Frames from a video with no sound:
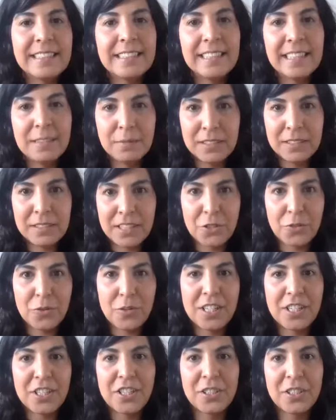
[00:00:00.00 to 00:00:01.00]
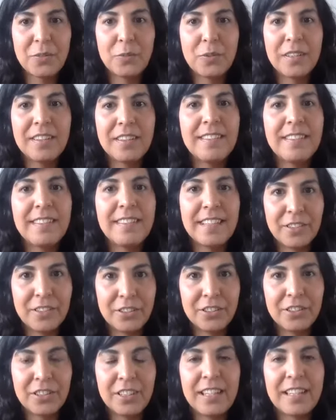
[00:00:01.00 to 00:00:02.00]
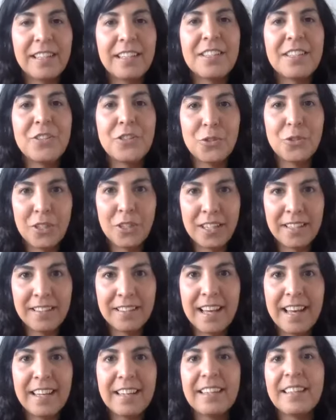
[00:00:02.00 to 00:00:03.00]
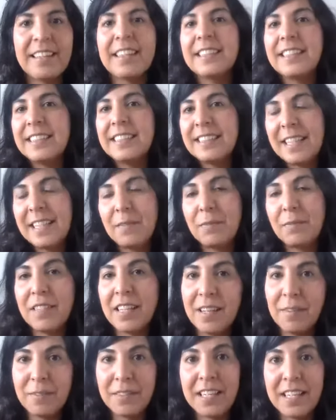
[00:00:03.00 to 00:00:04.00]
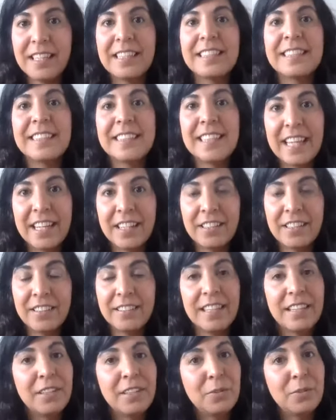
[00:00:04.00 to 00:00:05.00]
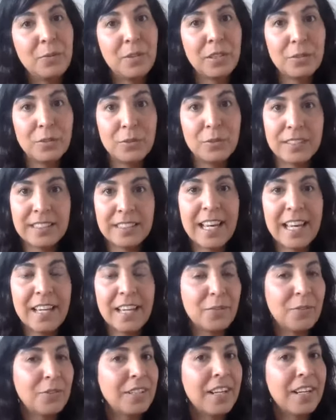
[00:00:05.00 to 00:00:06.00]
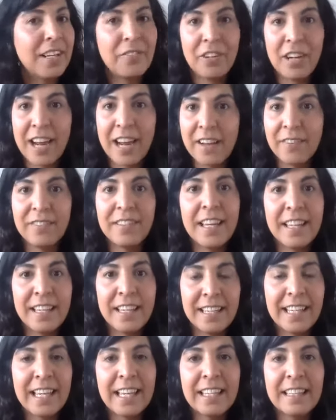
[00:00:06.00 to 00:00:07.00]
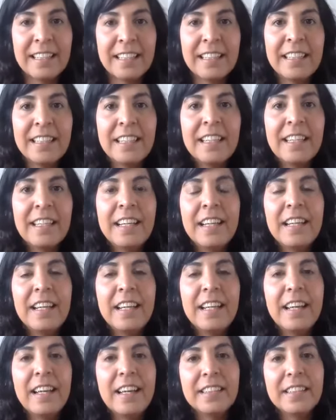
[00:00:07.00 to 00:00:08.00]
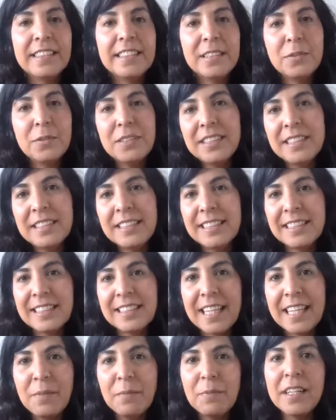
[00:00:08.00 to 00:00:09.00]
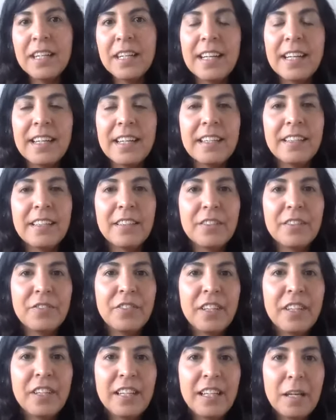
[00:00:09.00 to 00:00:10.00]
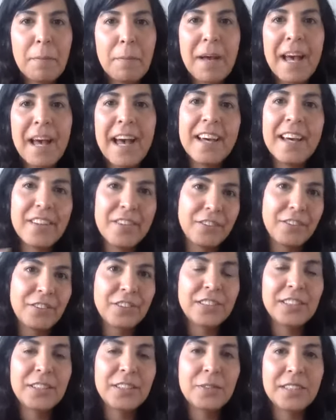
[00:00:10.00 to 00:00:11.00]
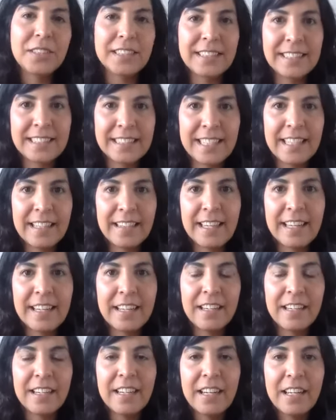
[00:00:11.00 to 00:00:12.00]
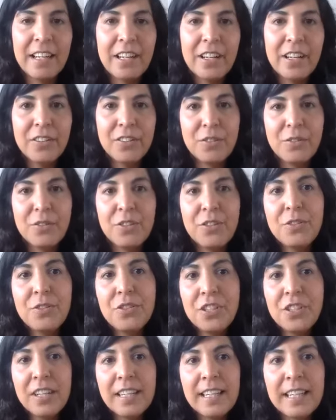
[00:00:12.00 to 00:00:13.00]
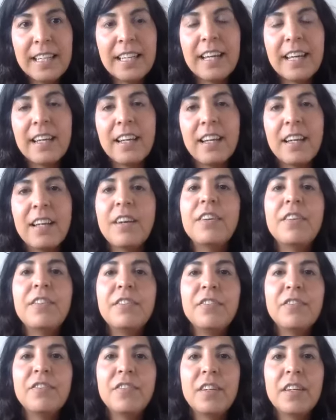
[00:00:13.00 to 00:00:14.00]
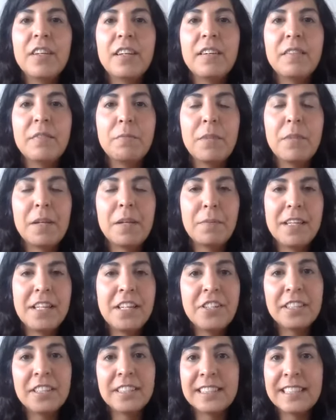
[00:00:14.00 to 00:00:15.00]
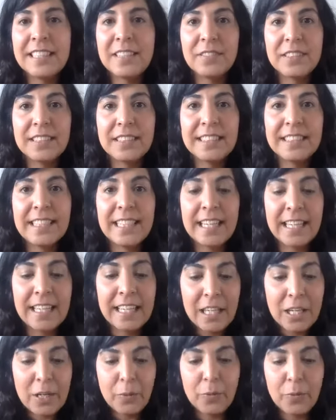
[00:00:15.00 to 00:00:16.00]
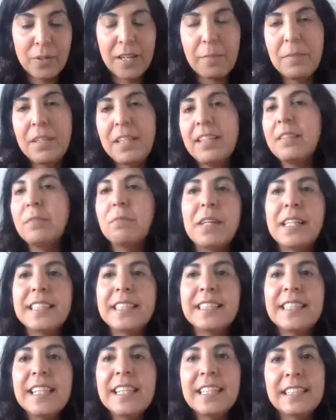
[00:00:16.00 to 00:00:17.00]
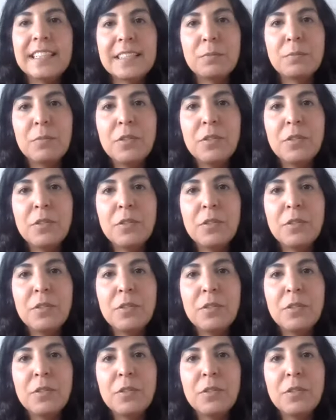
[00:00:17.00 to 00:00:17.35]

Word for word: the same situation with the dinner and enjoying that, and at the same time getting scared that you will lose that or never have that again. Uh, so it's the same kind of patterns you can see there. So usually a lot of uh, my patients even say, when I'm in my sickest